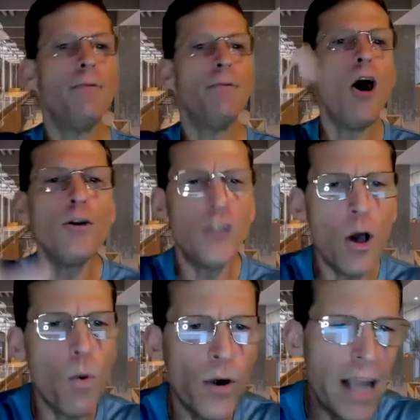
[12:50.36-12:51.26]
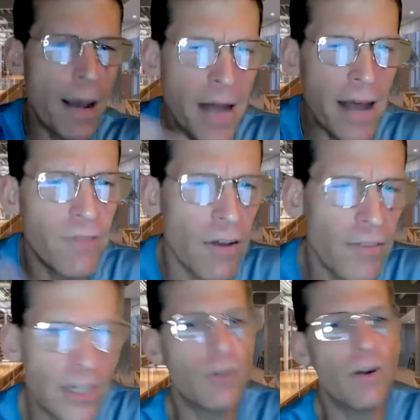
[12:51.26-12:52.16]
you tell them oh don't worry i'm not
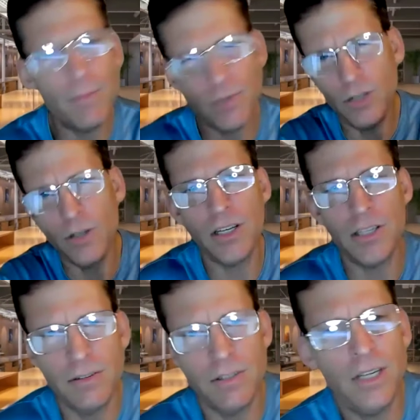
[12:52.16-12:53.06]
involved in a crime so you can just